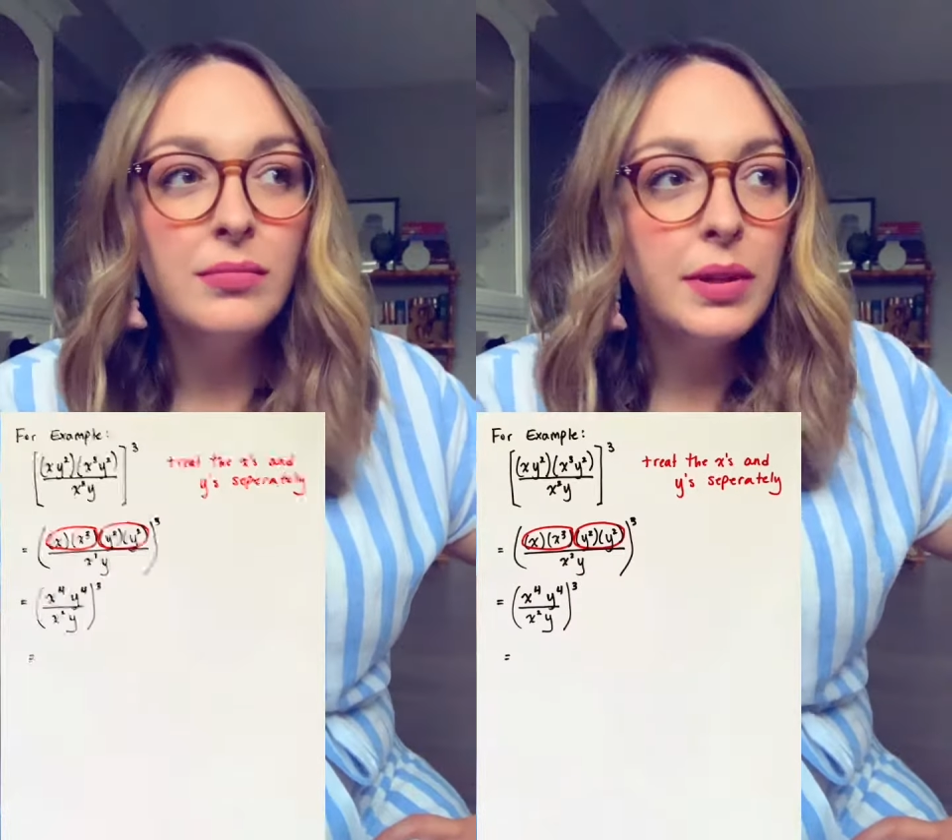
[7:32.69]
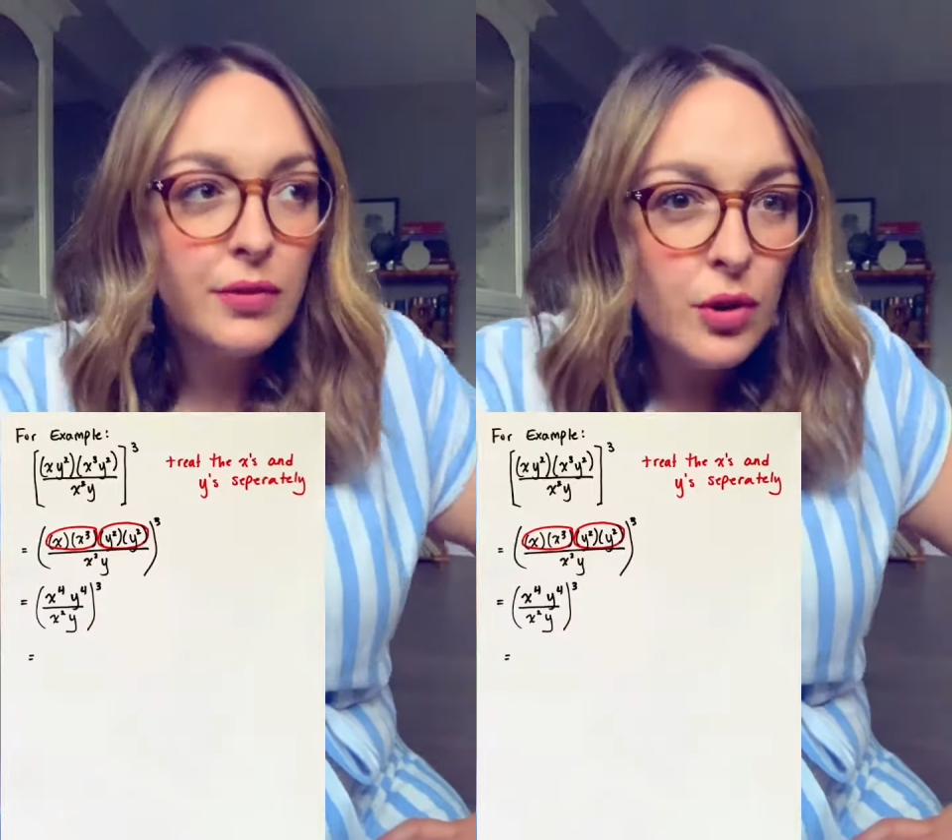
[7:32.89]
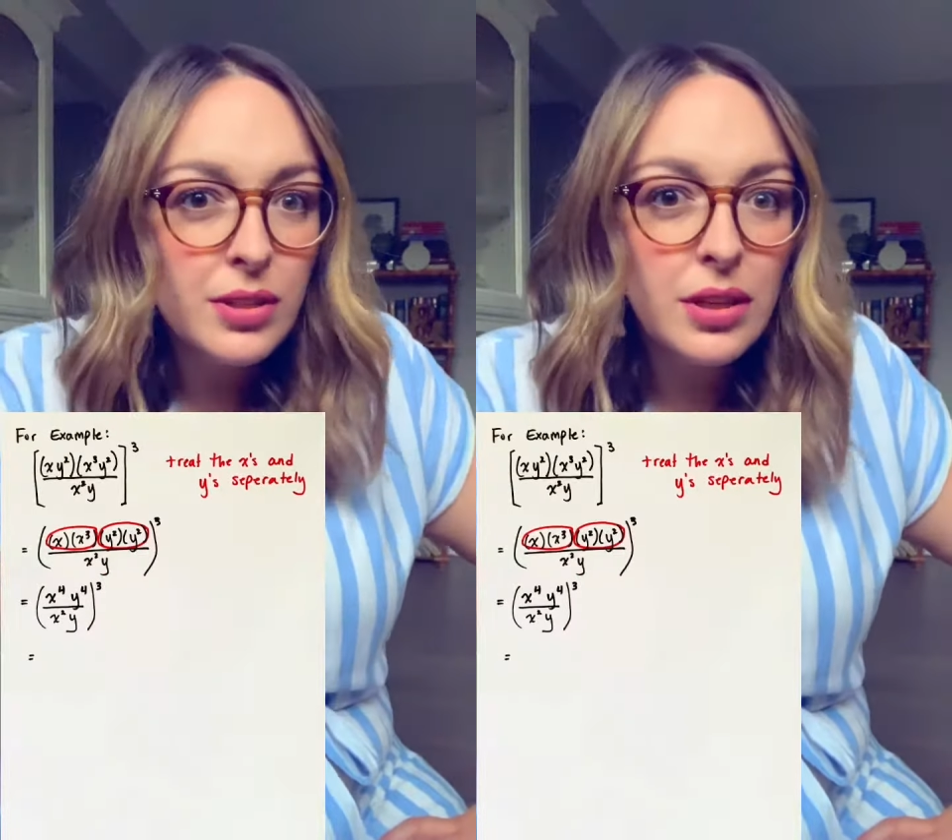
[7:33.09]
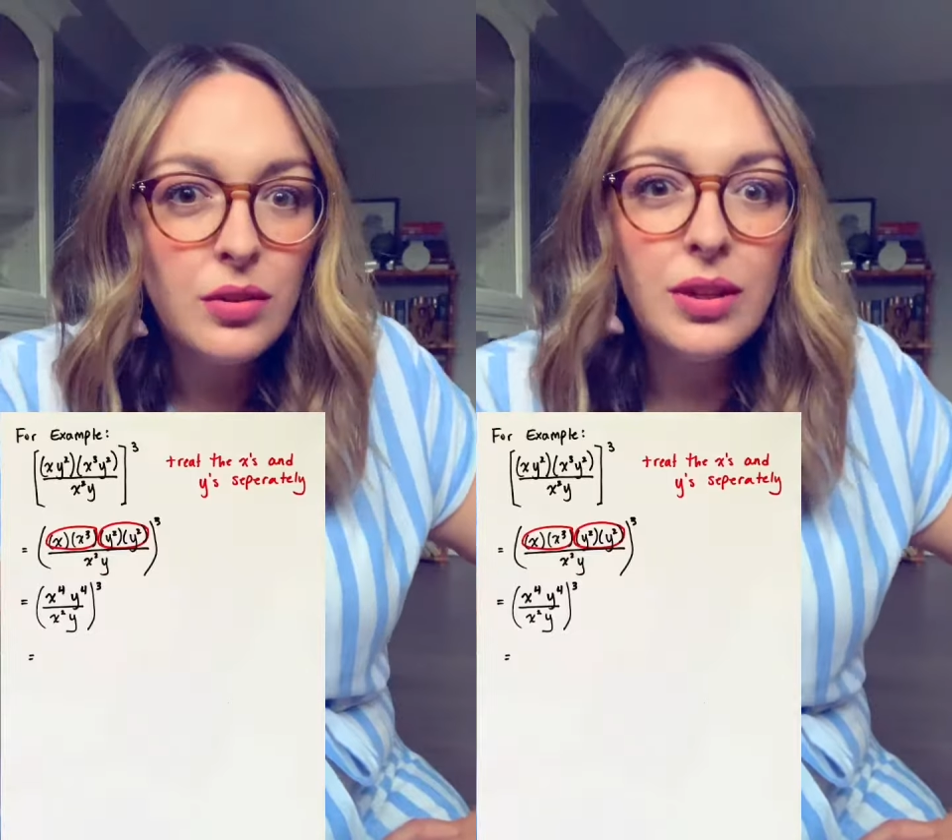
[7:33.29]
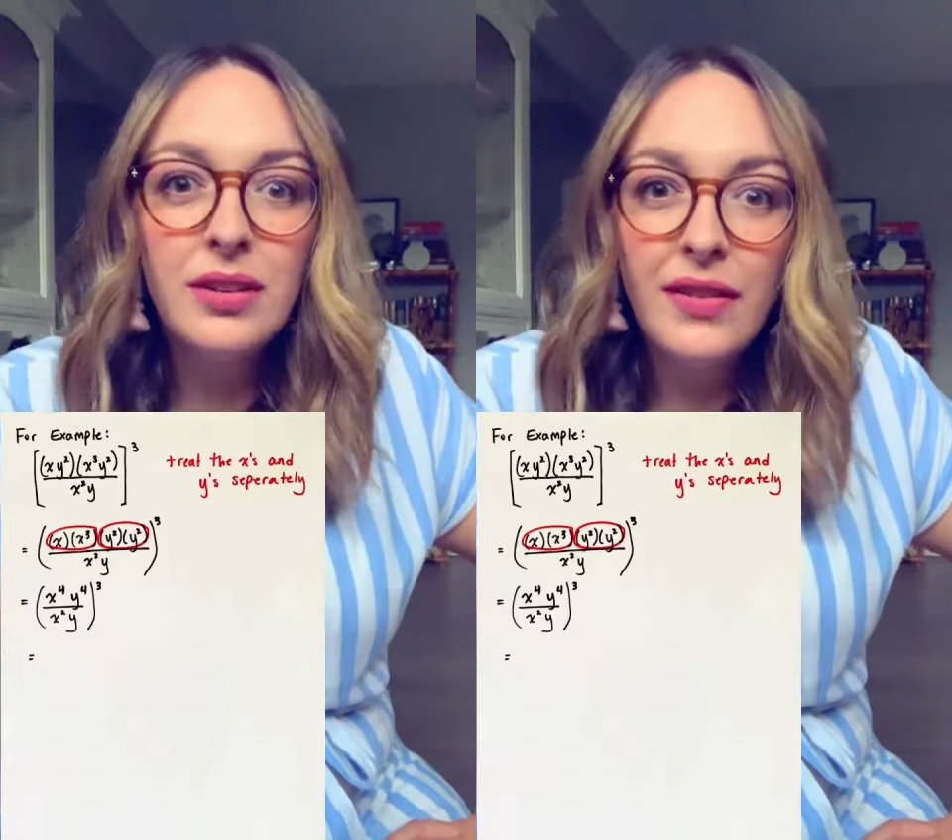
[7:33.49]
But of course, can
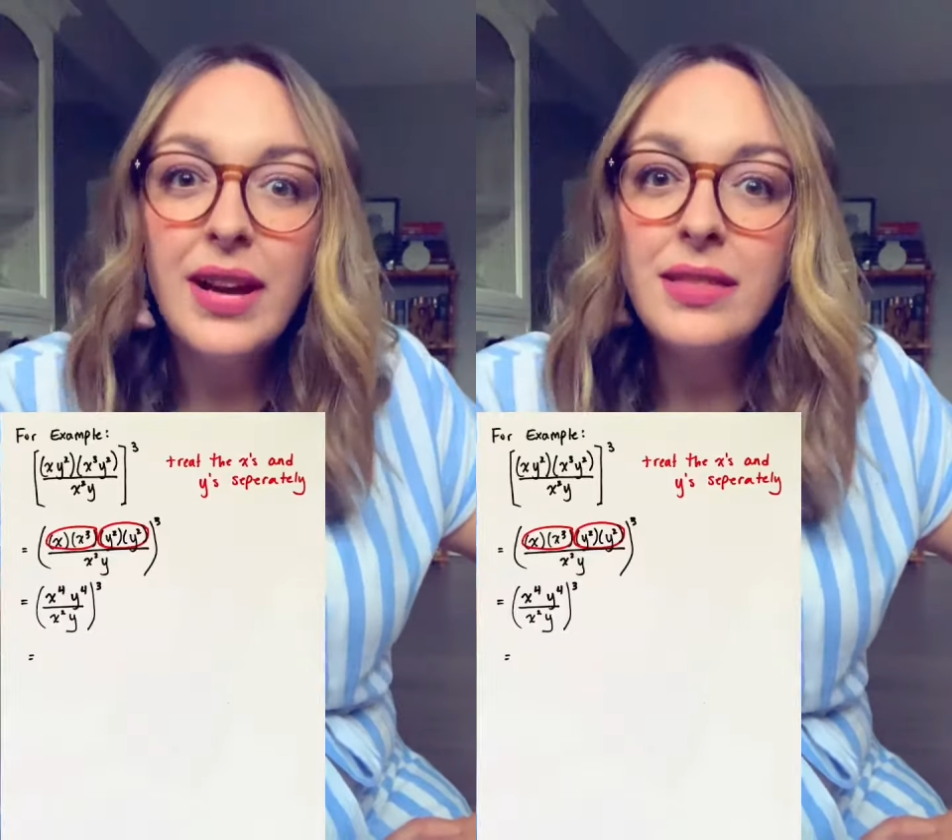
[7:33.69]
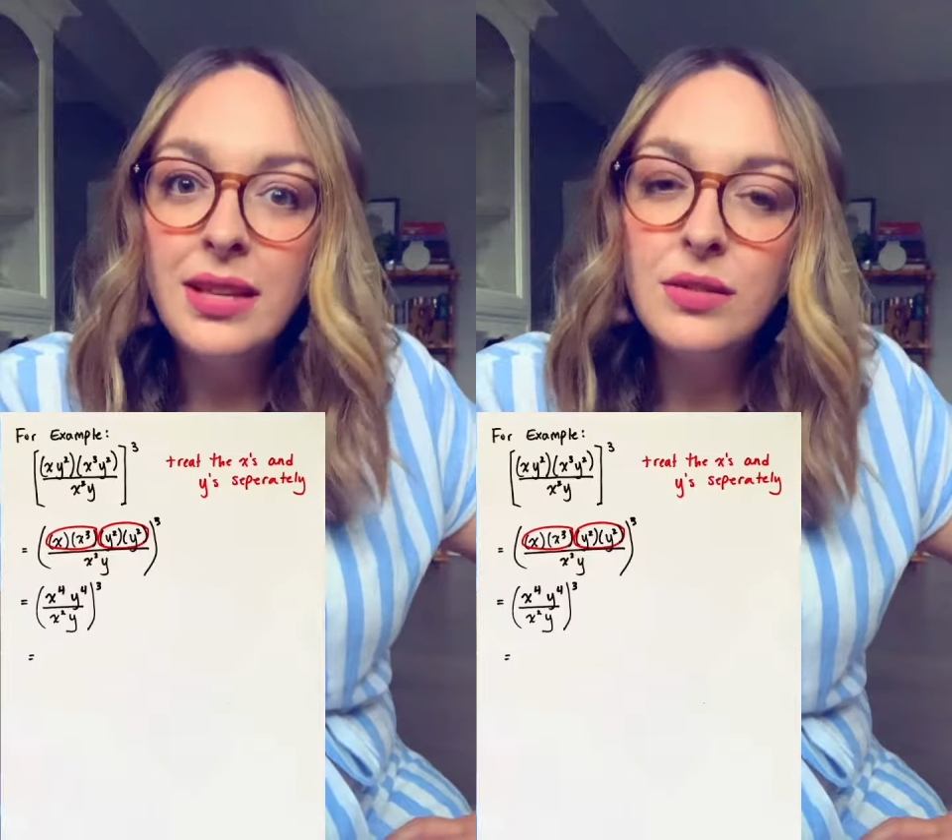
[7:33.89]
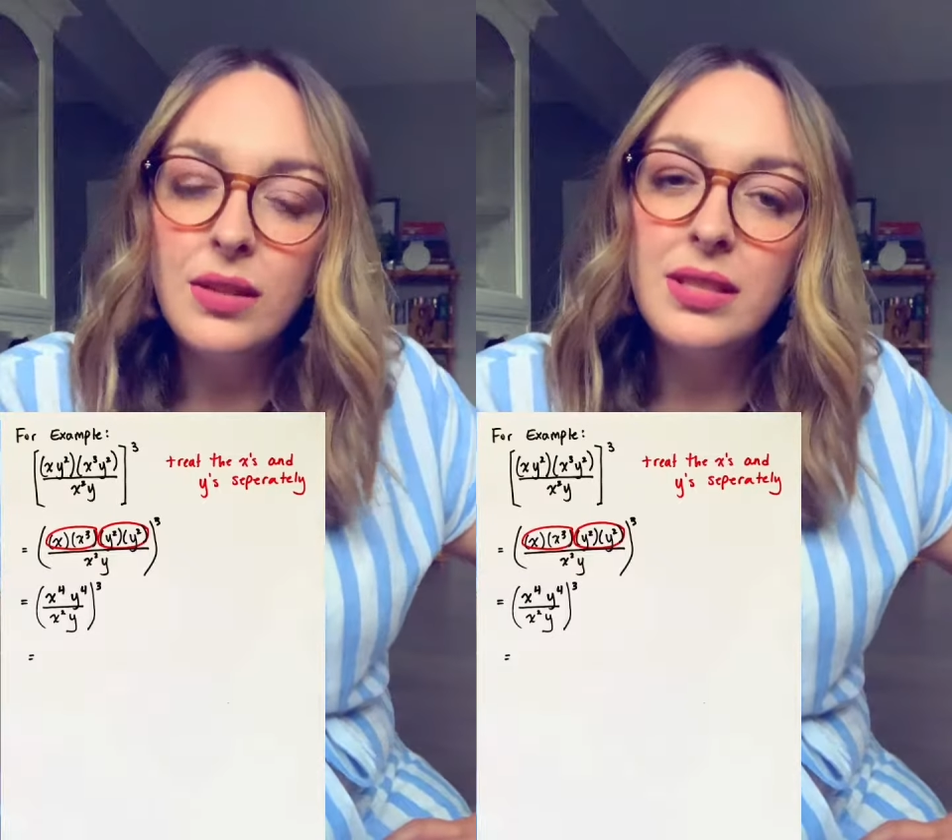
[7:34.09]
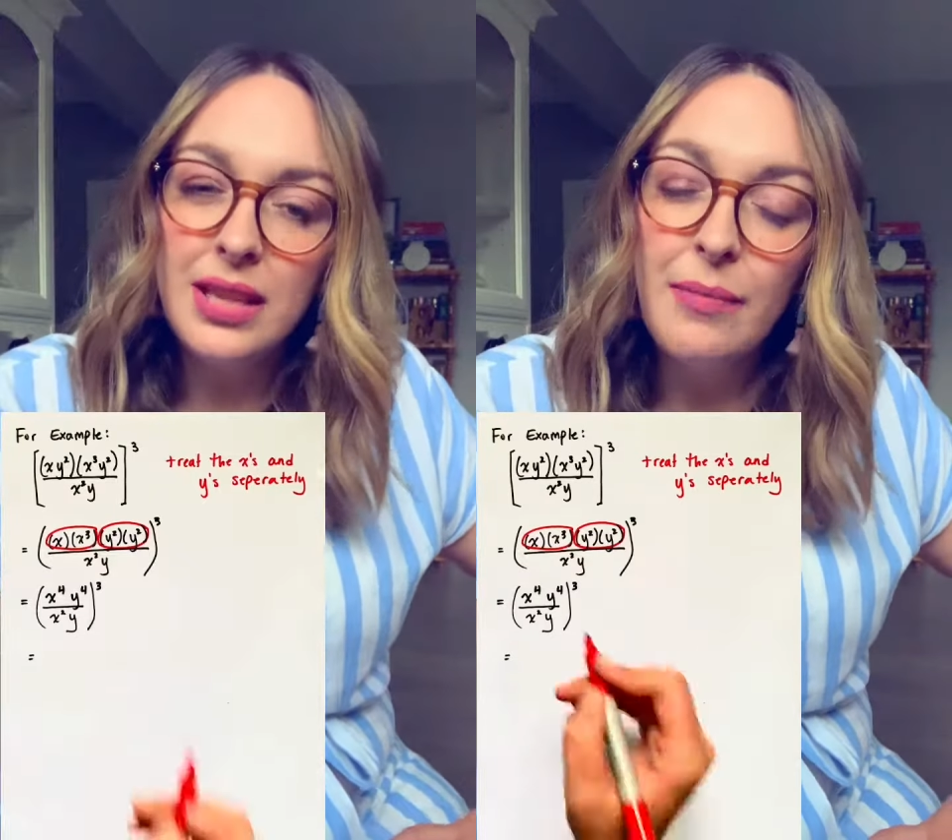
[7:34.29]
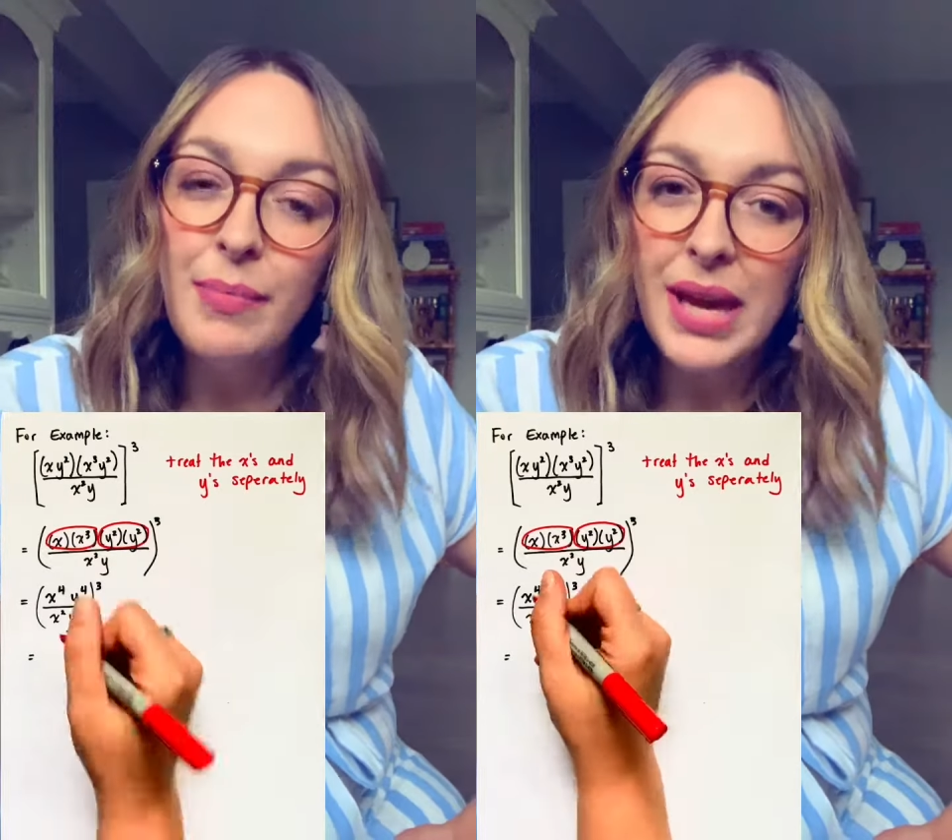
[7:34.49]
only divide things with the
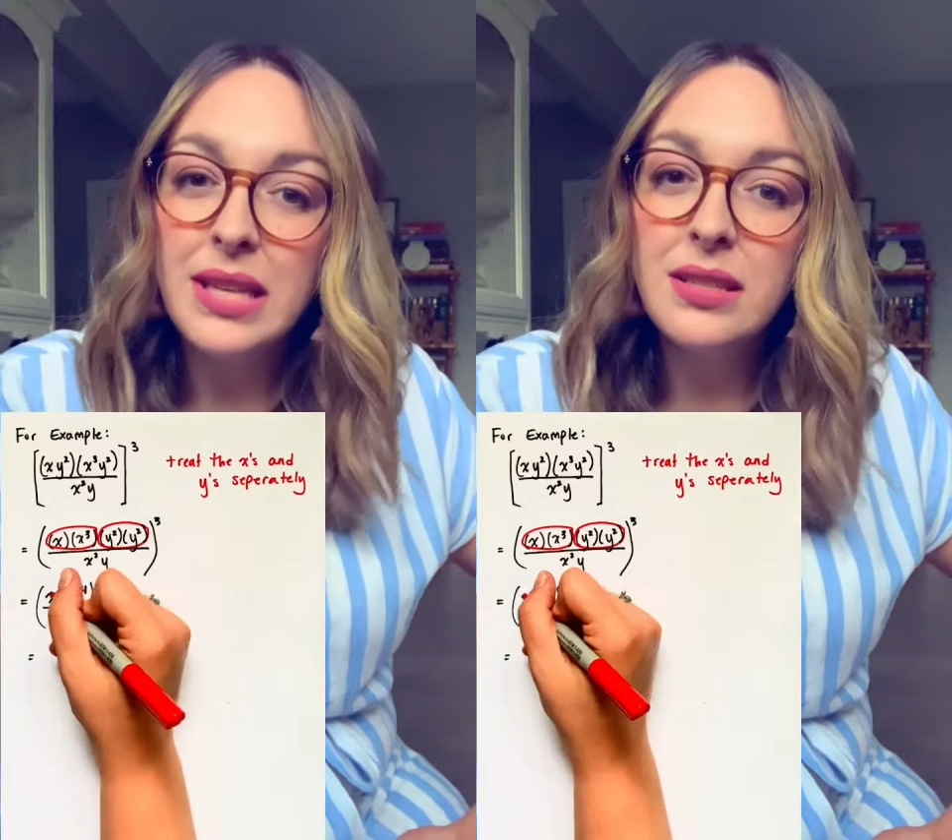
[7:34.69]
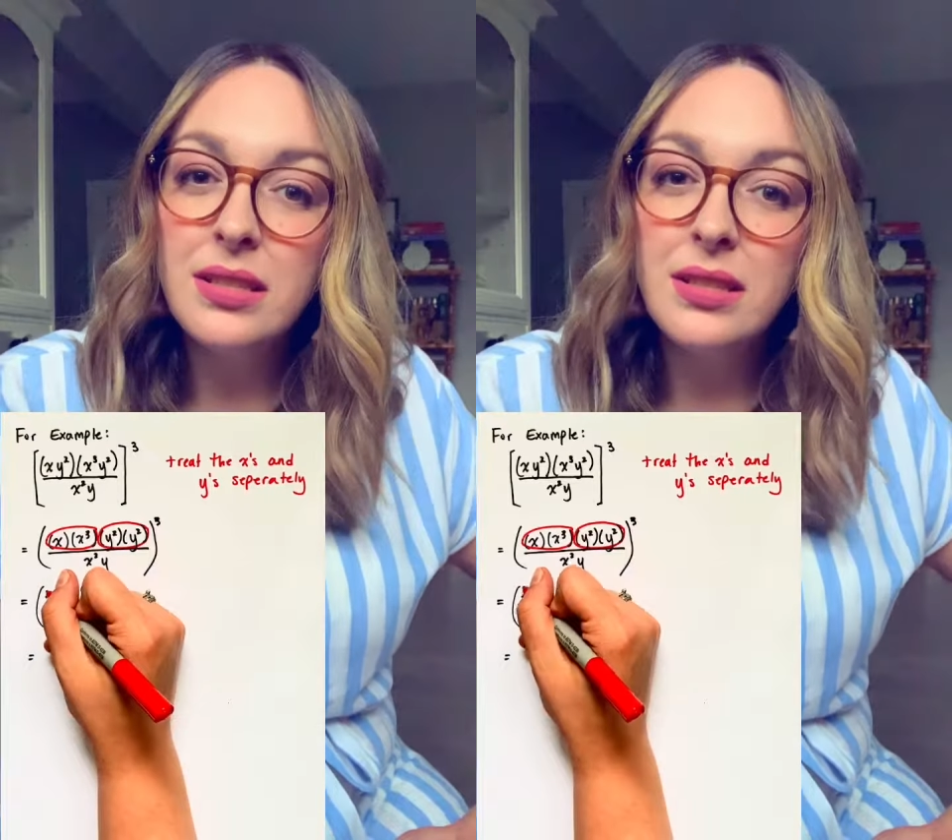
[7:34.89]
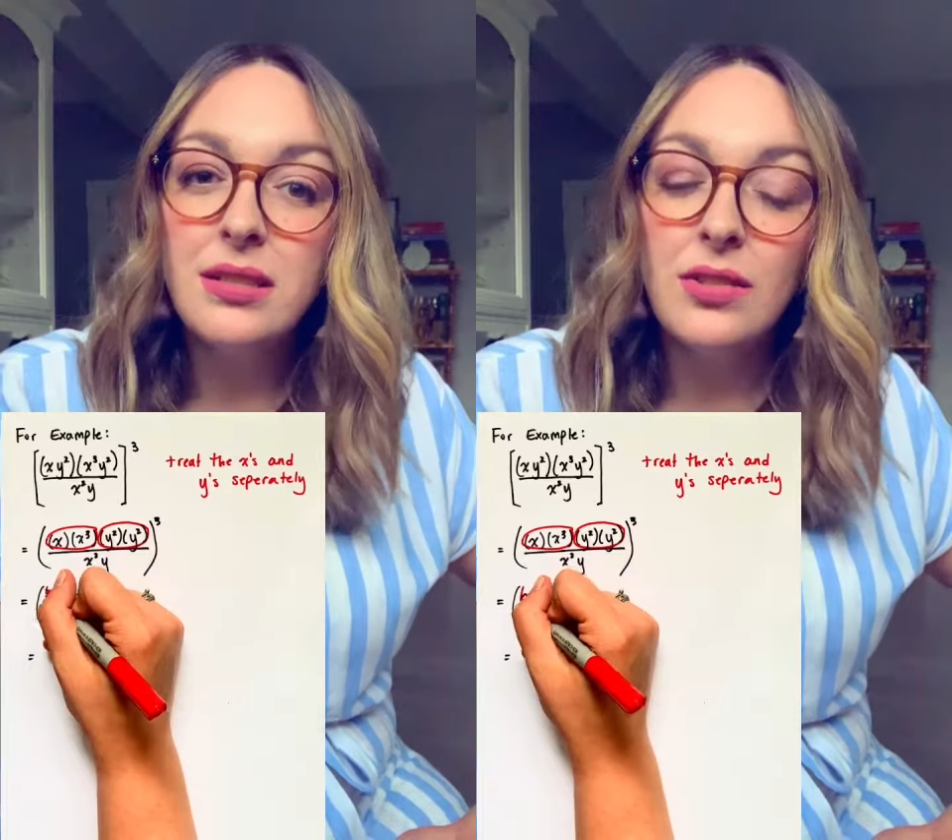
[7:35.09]
same base.